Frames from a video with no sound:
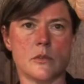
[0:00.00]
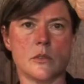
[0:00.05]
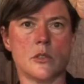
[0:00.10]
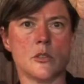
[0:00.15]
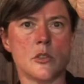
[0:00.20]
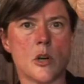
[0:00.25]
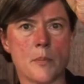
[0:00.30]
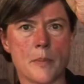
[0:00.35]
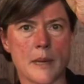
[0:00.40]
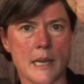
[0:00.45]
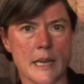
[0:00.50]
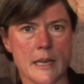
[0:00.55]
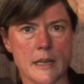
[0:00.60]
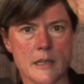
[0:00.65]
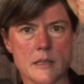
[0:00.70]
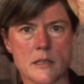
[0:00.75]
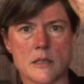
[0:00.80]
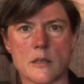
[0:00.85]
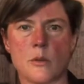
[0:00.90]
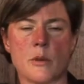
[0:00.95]
topic
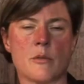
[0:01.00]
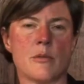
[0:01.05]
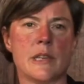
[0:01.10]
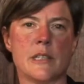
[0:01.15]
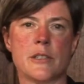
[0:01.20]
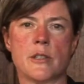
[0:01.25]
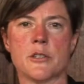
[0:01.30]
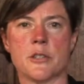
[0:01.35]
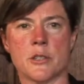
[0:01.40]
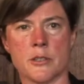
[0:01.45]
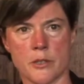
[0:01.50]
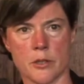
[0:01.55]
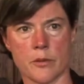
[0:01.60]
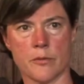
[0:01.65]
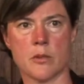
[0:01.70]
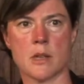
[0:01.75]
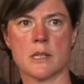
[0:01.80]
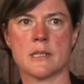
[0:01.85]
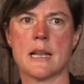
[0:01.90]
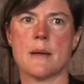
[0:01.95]
is that we're researching. So,
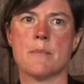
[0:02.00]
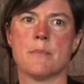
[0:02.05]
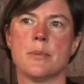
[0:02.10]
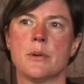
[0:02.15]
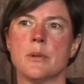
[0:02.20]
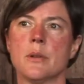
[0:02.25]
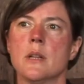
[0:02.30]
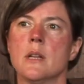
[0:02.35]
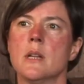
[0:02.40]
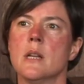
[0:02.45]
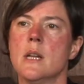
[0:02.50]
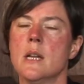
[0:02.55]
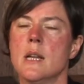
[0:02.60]
for example,